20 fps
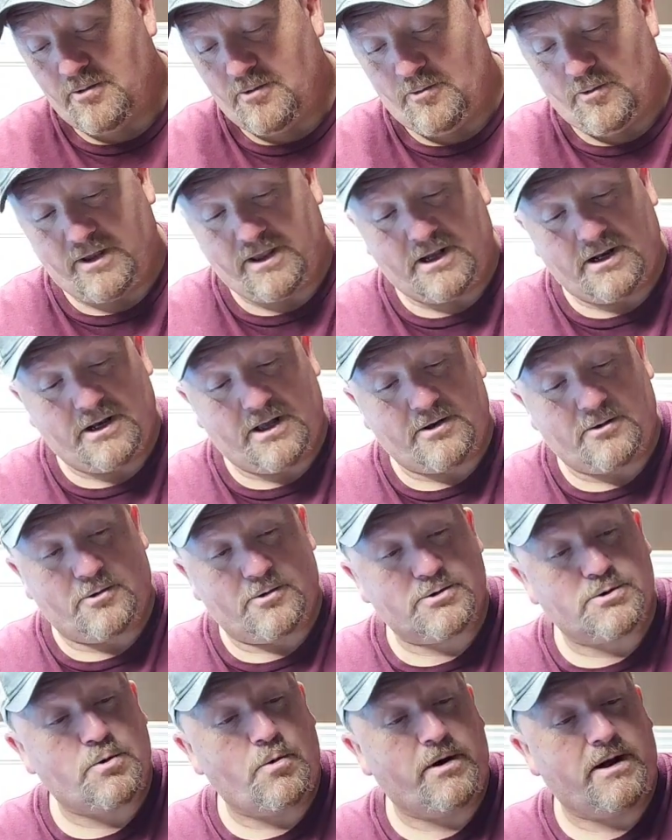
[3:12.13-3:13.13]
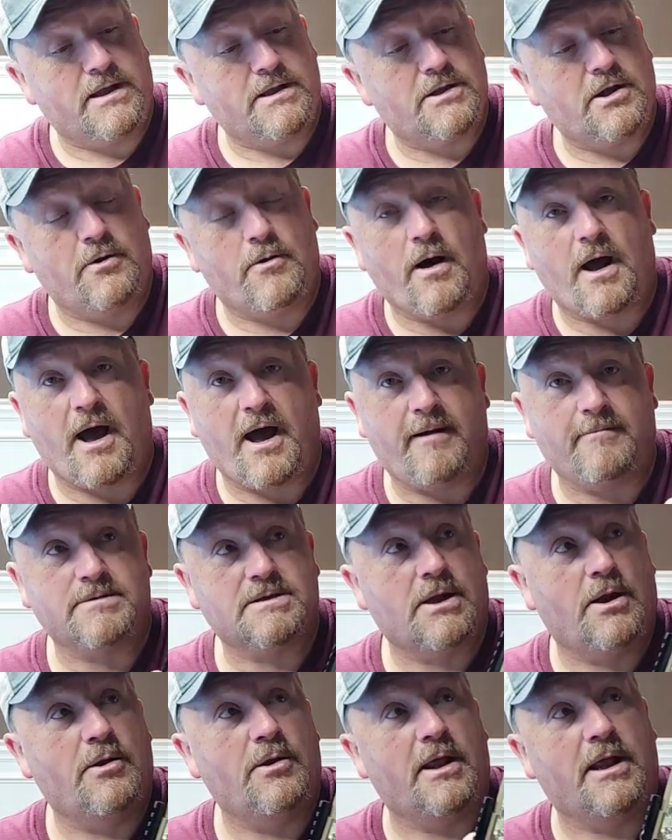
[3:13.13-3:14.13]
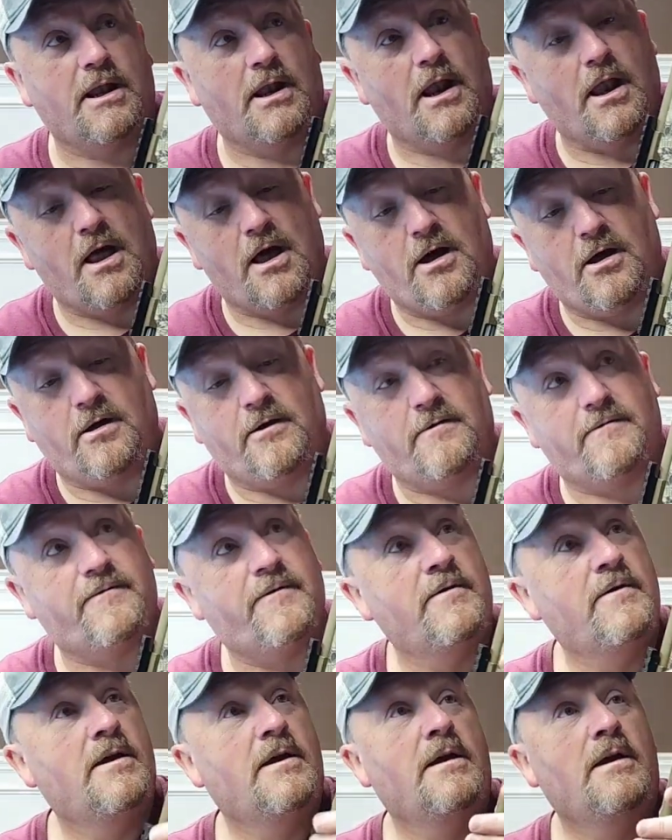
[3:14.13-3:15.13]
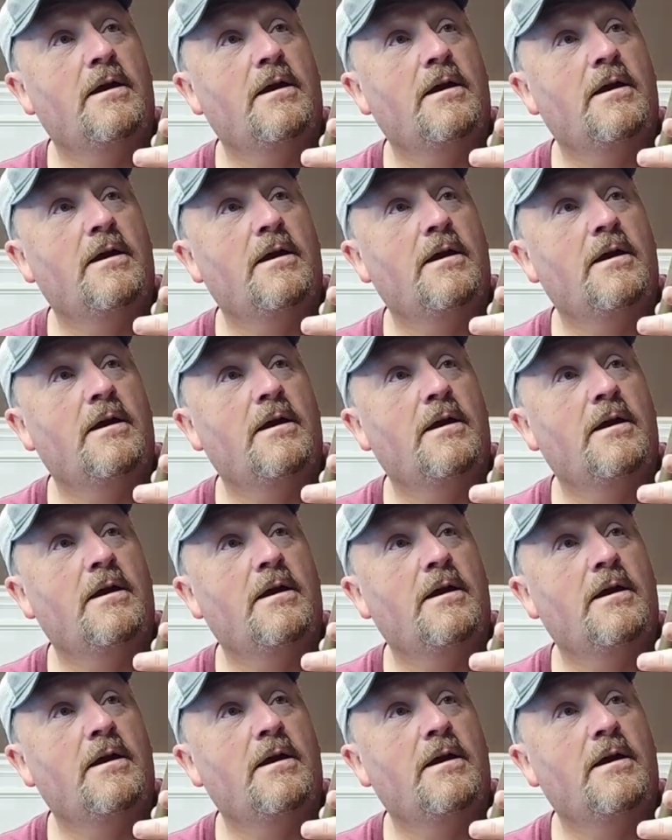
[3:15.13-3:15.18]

with a little twenty-two. I absolutely love